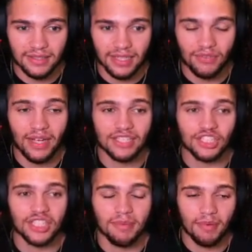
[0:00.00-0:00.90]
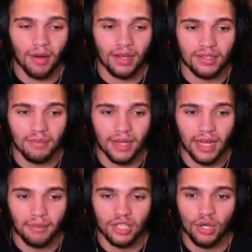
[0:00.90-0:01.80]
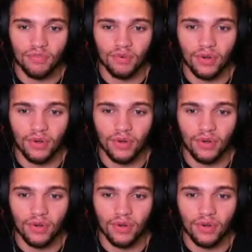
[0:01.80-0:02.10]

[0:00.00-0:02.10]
if we had Chip on the man, I'm gonna go into